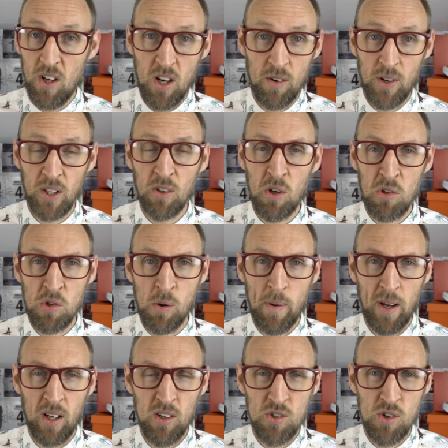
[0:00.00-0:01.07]
heart rate got to
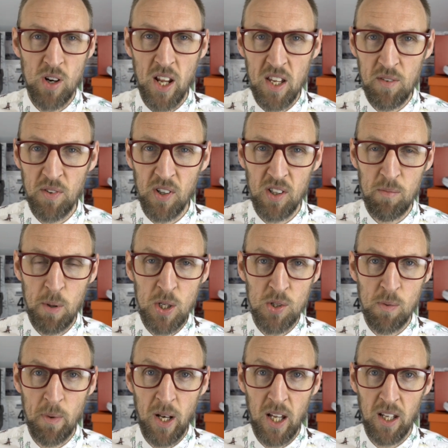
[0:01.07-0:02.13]
about 185
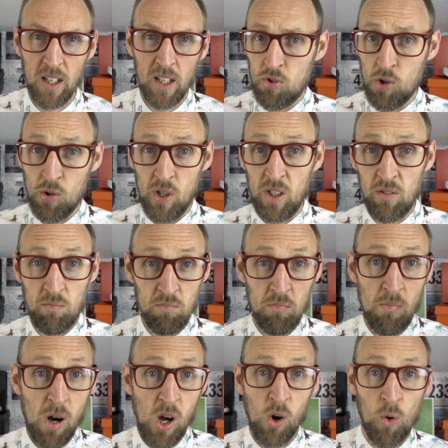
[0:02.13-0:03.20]
beats a minute during
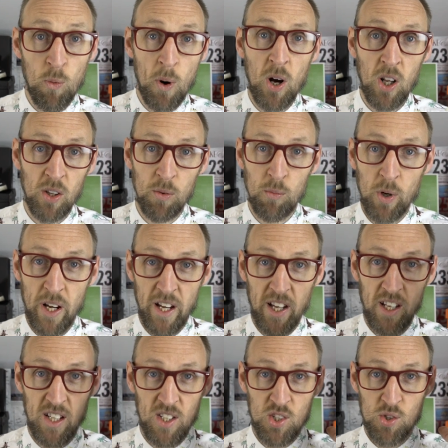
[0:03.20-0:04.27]
mile one
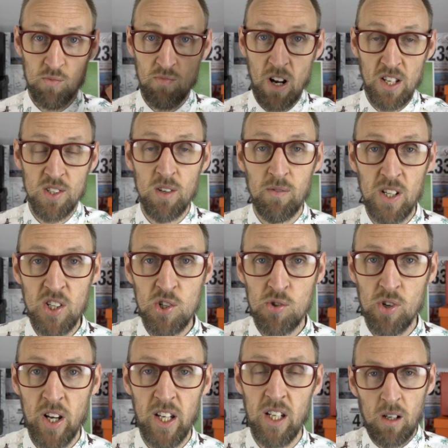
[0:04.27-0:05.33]
where it's relatively
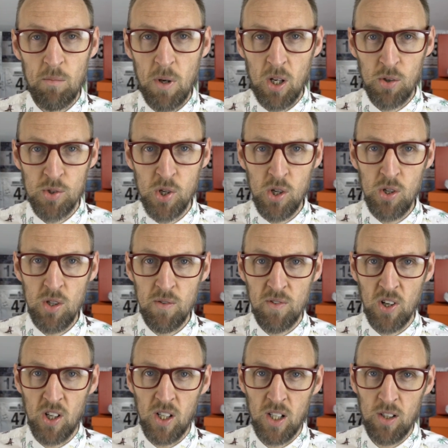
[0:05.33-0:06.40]
straight. On mile two you've
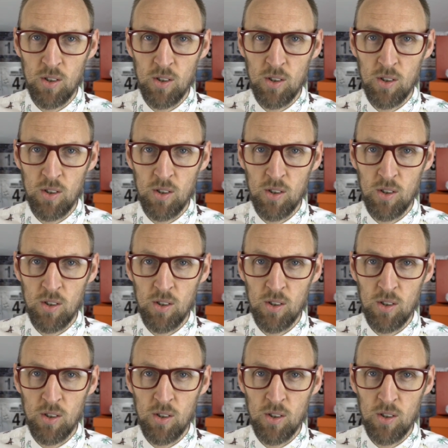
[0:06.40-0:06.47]
got a